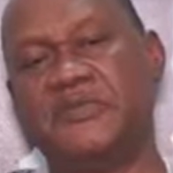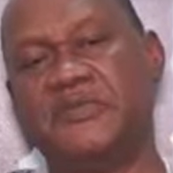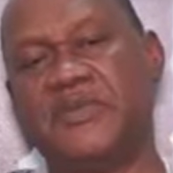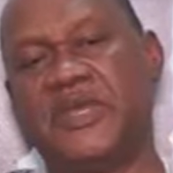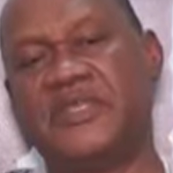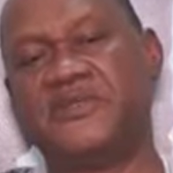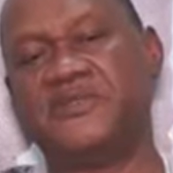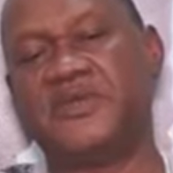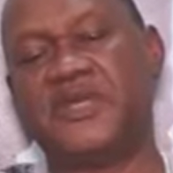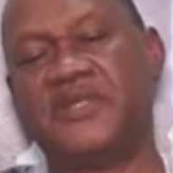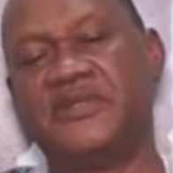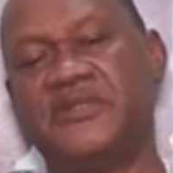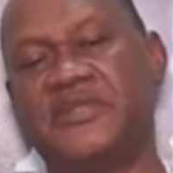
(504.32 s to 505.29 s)
my
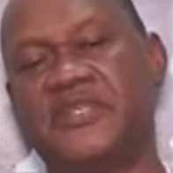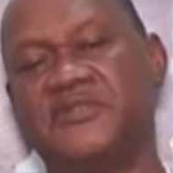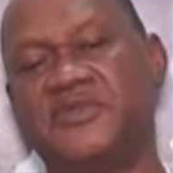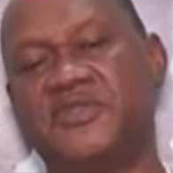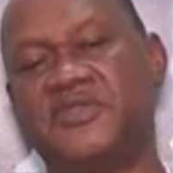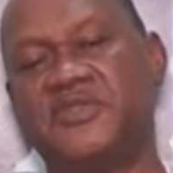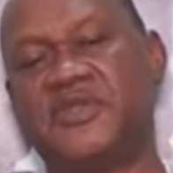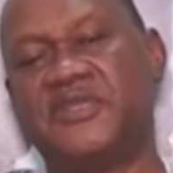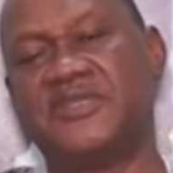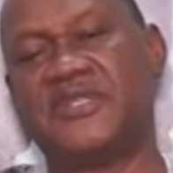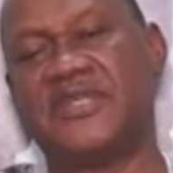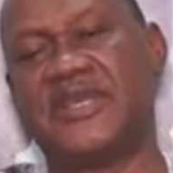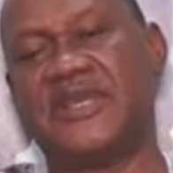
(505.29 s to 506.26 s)
experience has been
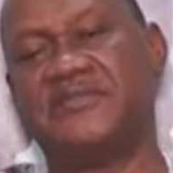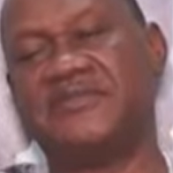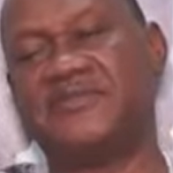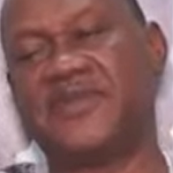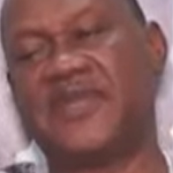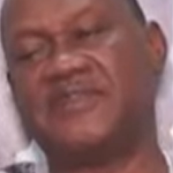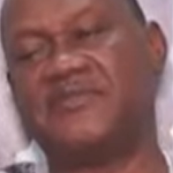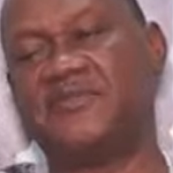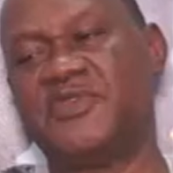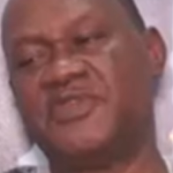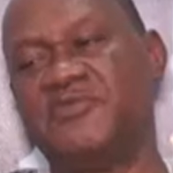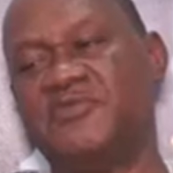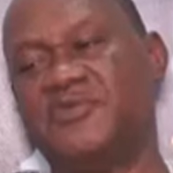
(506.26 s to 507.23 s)
such that I've
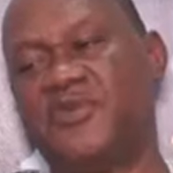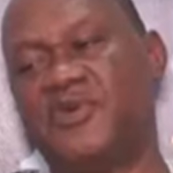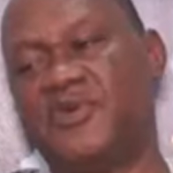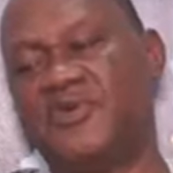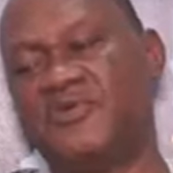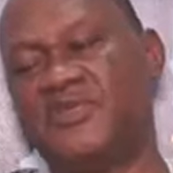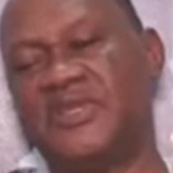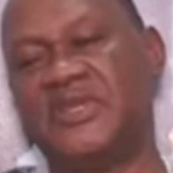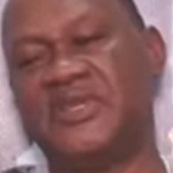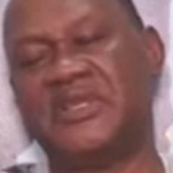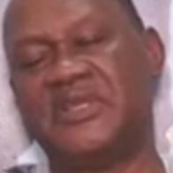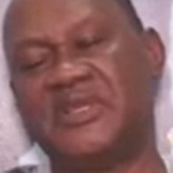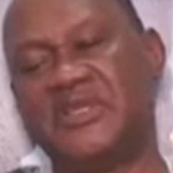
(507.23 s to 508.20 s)
been involved
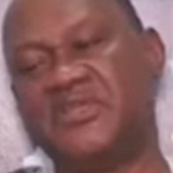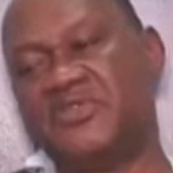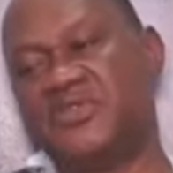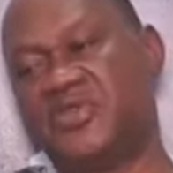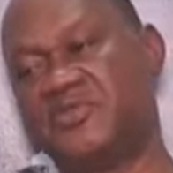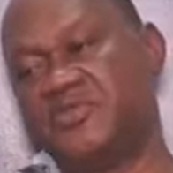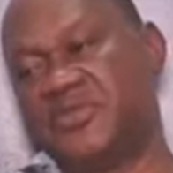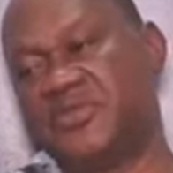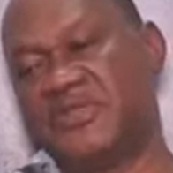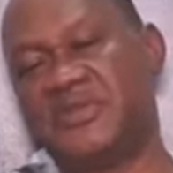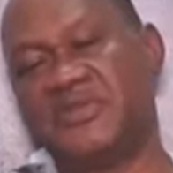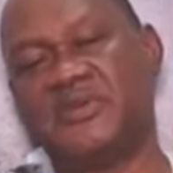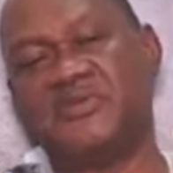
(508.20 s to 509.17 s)
in church
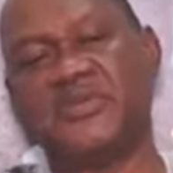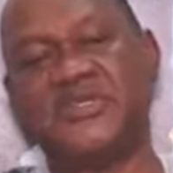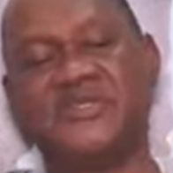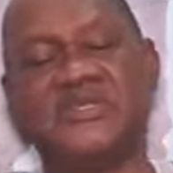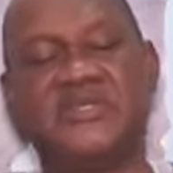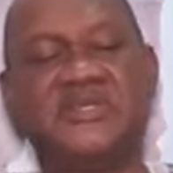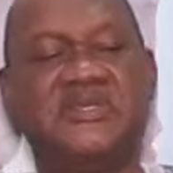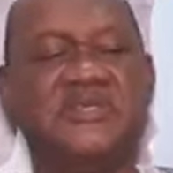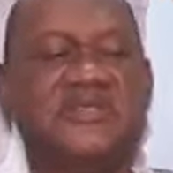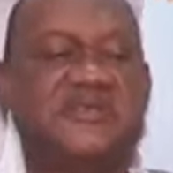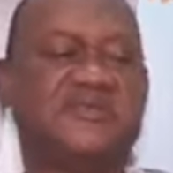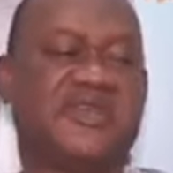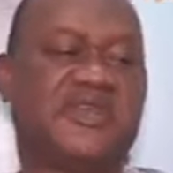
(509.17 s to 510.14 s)
building
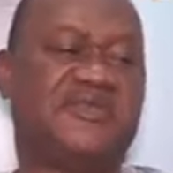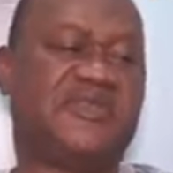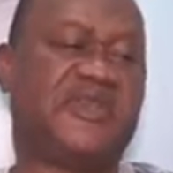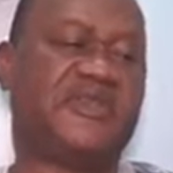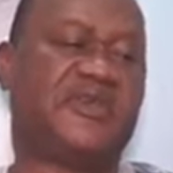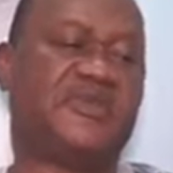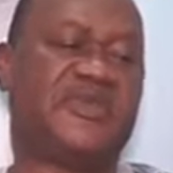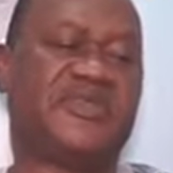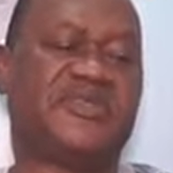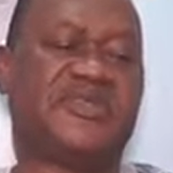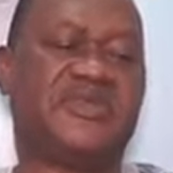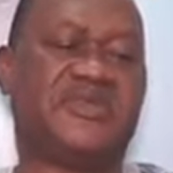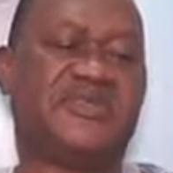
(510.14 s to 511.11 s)
committees, in welfare
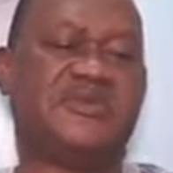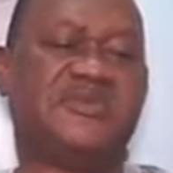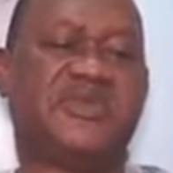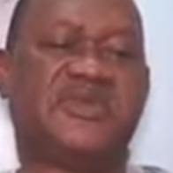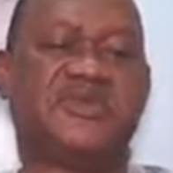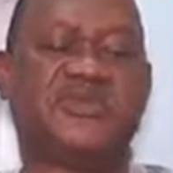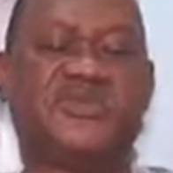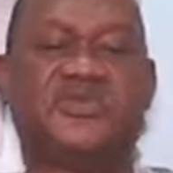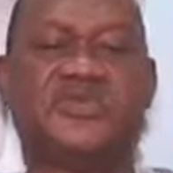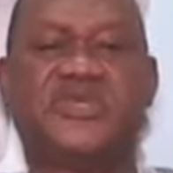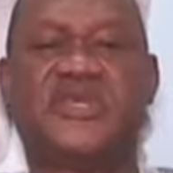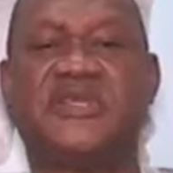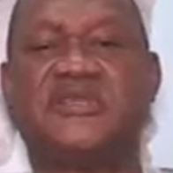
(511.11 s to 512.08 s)
committees, in one or two
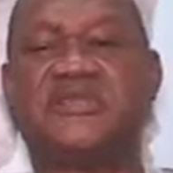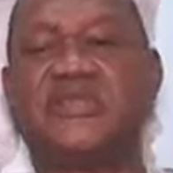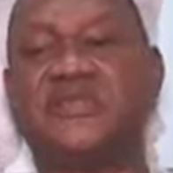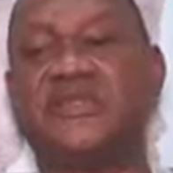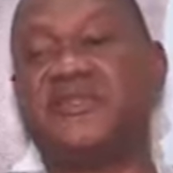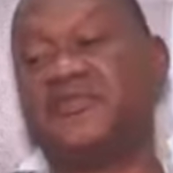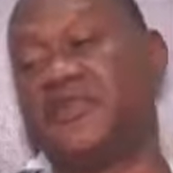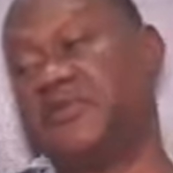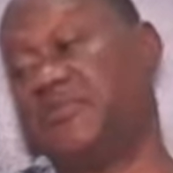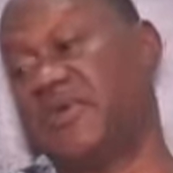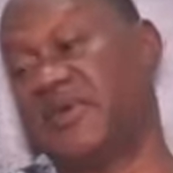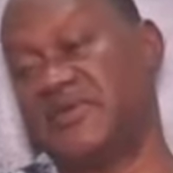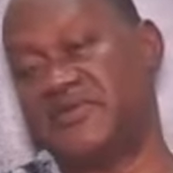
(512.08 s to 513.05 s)
things in
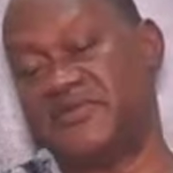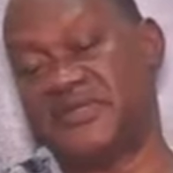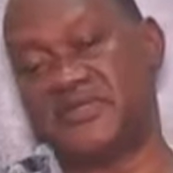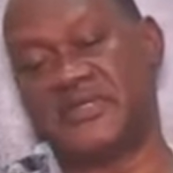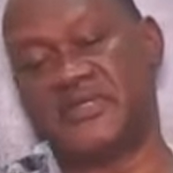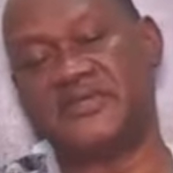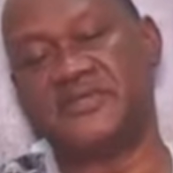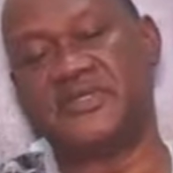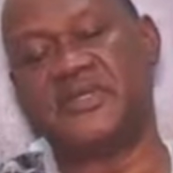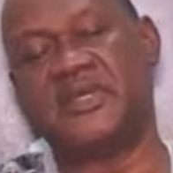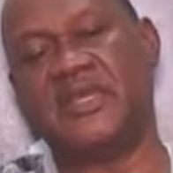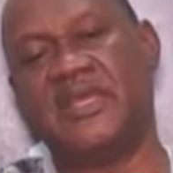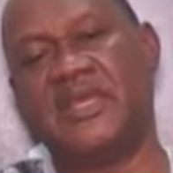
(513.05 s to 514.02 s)
different parts of this country.
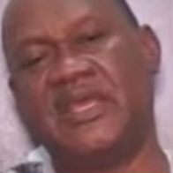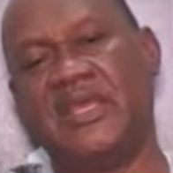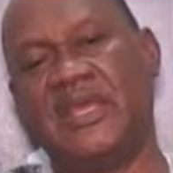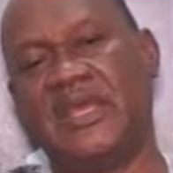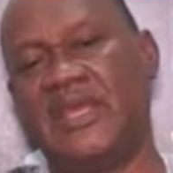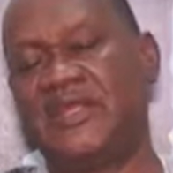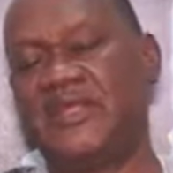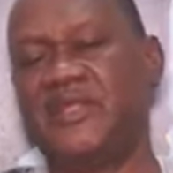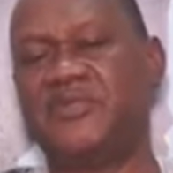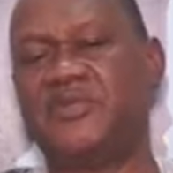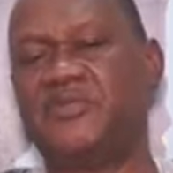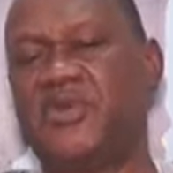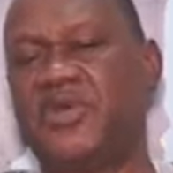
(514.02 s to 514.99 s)
And
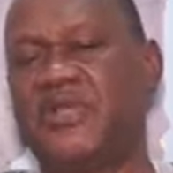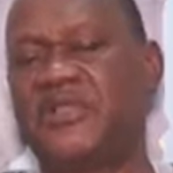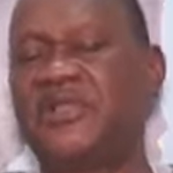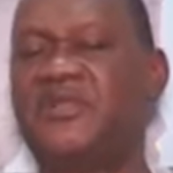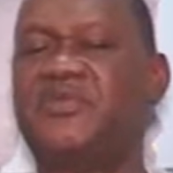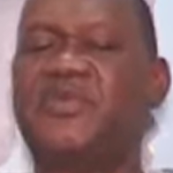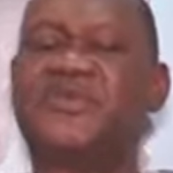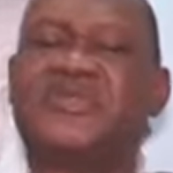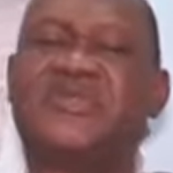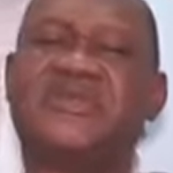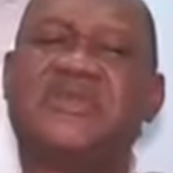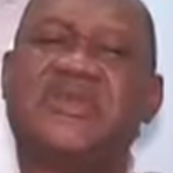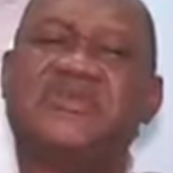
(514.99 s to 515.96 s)
then I think the
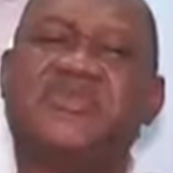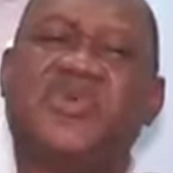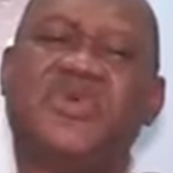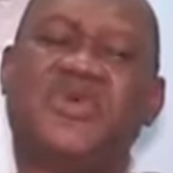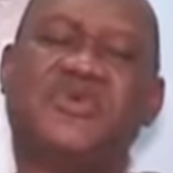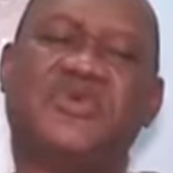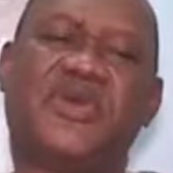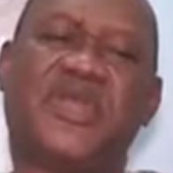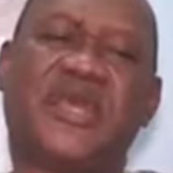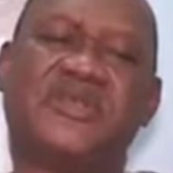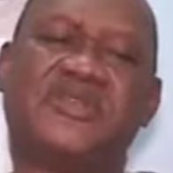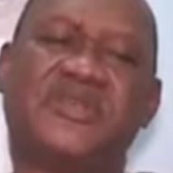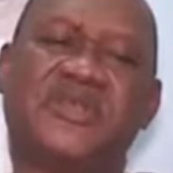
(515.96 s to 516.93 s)
most important one
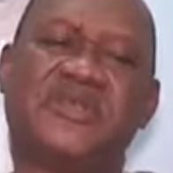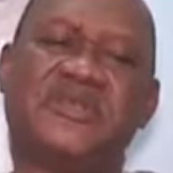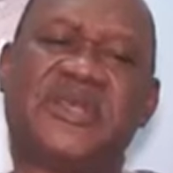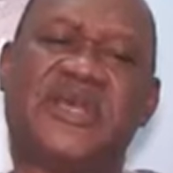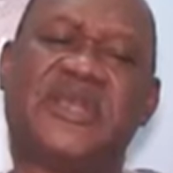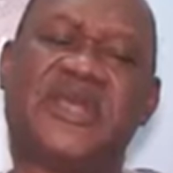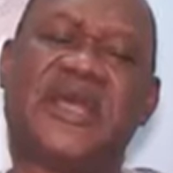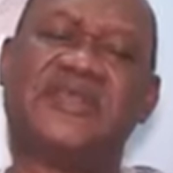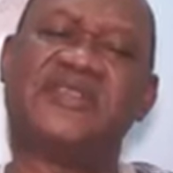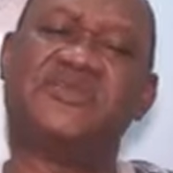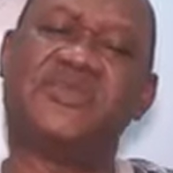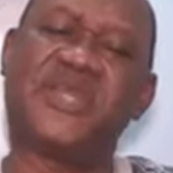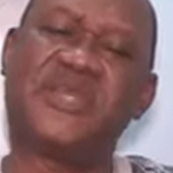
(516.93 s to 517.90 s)
actually is that
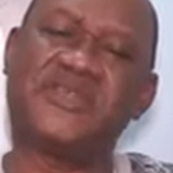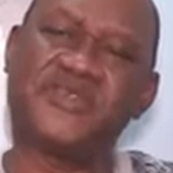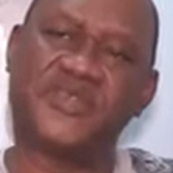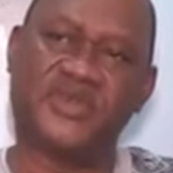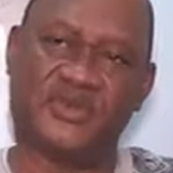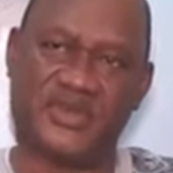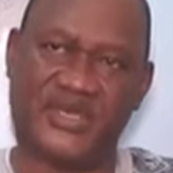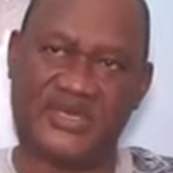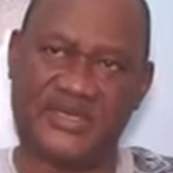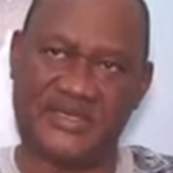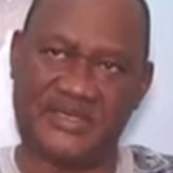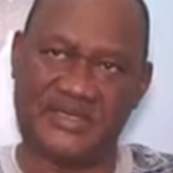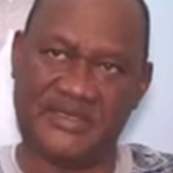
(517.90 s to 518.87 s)
as a military
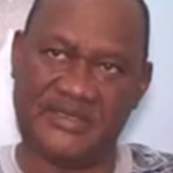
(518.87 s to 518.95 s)
commander